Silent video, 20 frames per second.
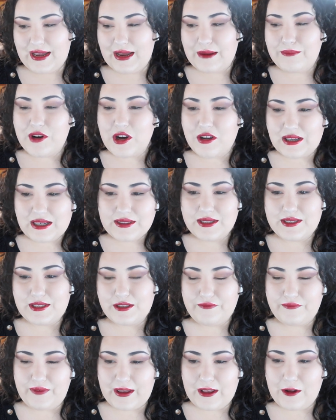I'm calling this
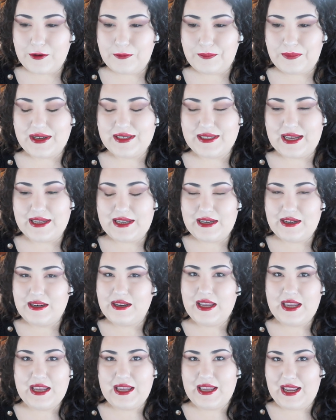a failed because I
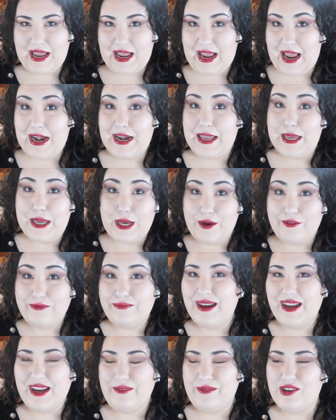didn't hit any of
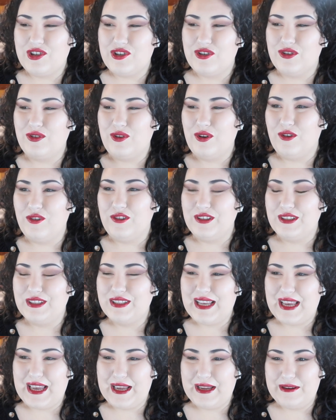my original
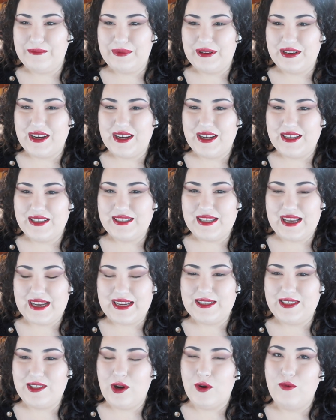goals, and because
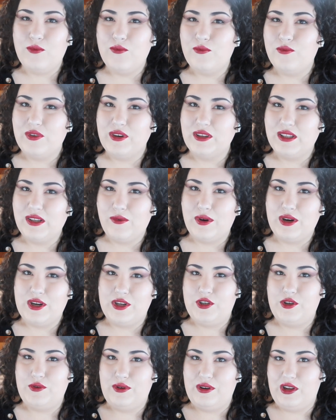I don't really want to
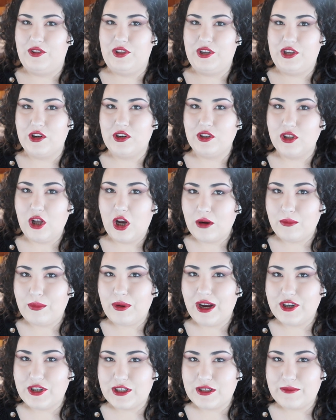do another year-long
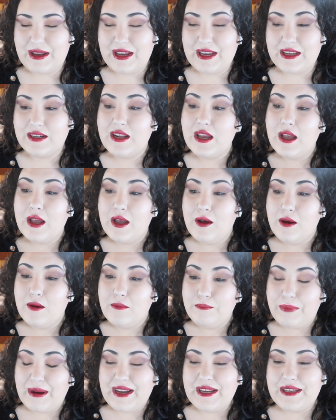project pan.
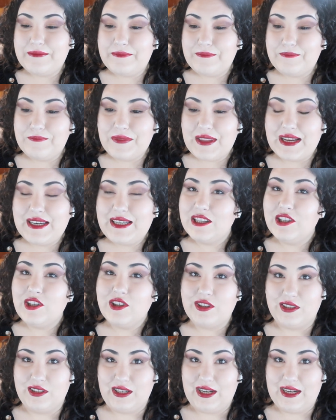But I did
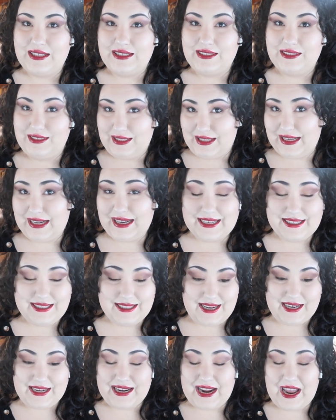learn a lot. Like I
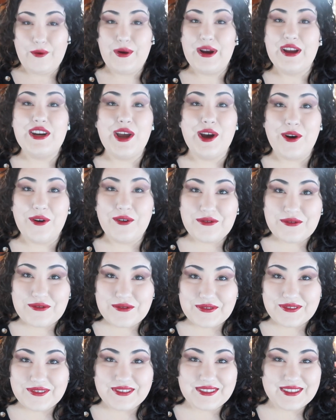said, now I know.
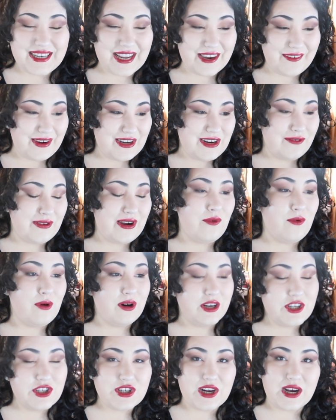Now I know I
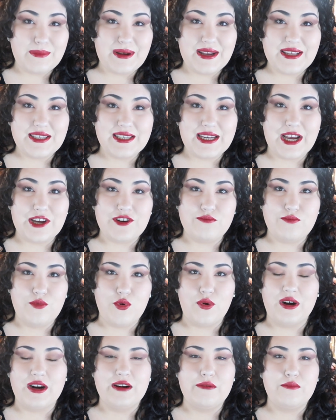want to shop my stash
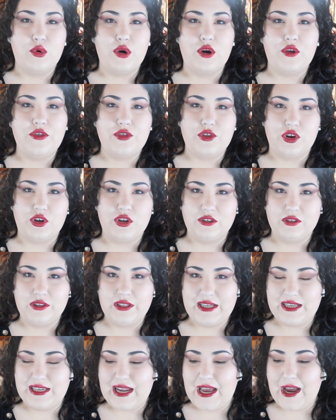more and more
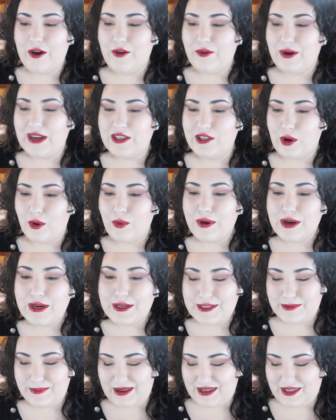thoroughly. Now I don't want
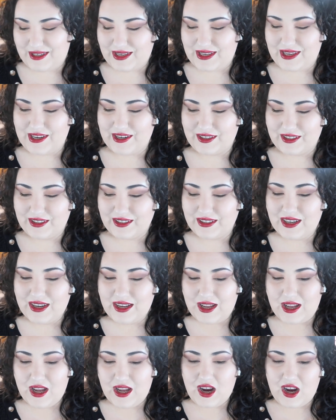to spend a year
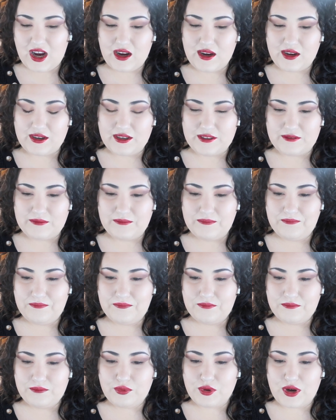on
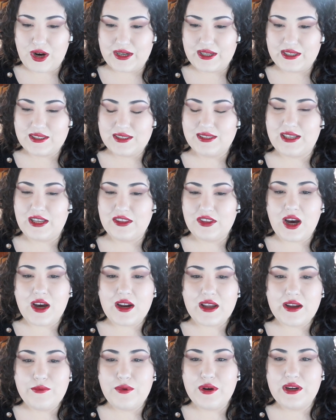products, as I
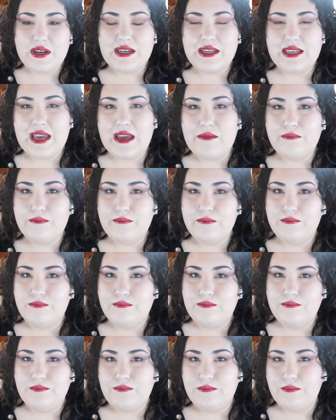thought I wouldn't get
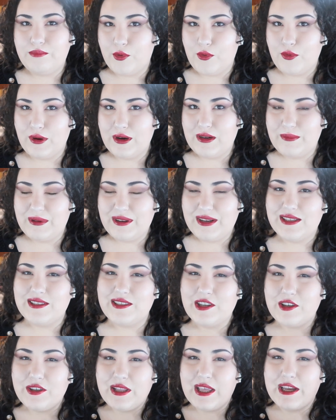bored because
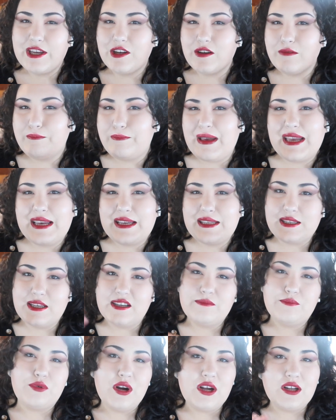they're like your
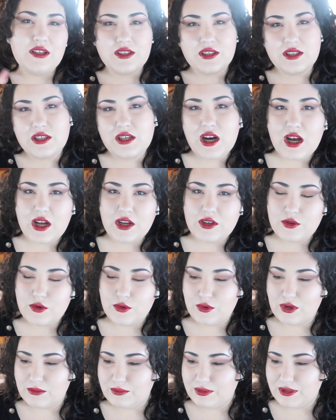basic bronzer,
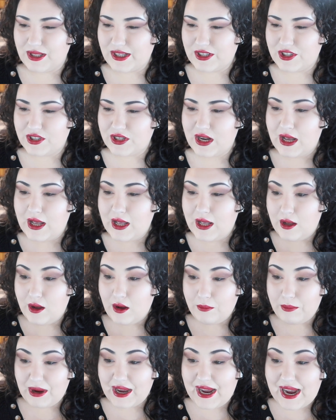contour, blush,
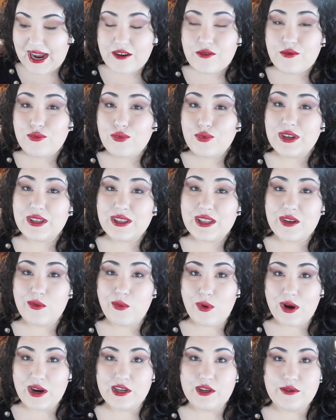but I really
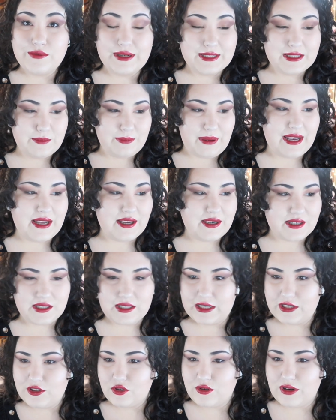wanted to expand and
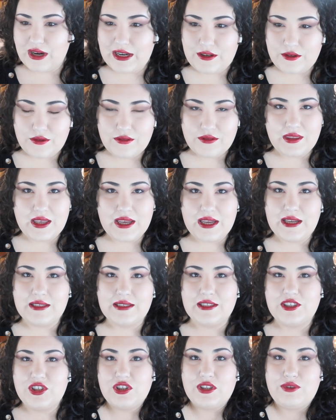like try new
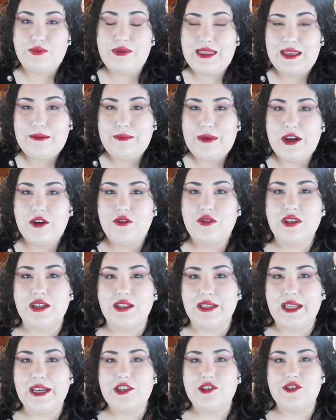things just within my own
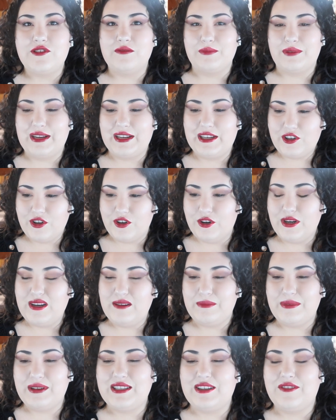collection, but I
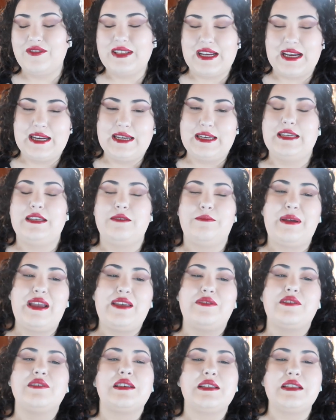couldn't because I was like, I need to
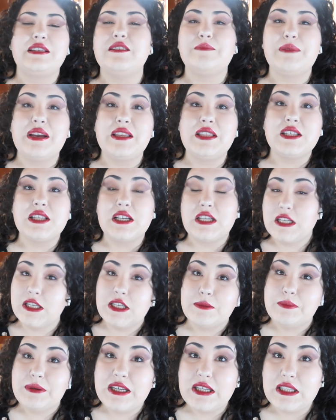pan this, I need to pan this, I
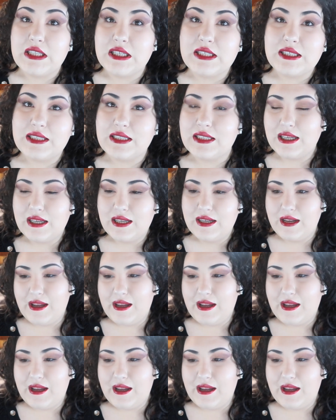need to pan this,